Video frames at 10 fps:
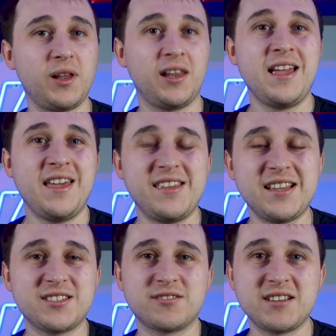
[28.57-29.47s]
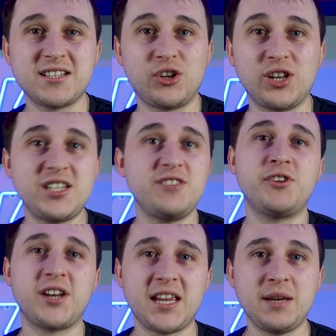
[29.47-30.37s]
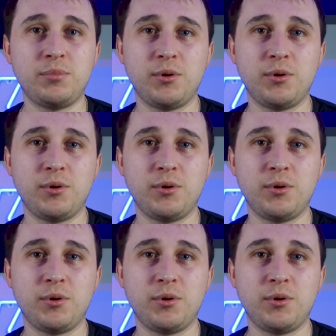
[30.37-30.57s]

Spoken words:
Well, the answer is, unless you've got a heat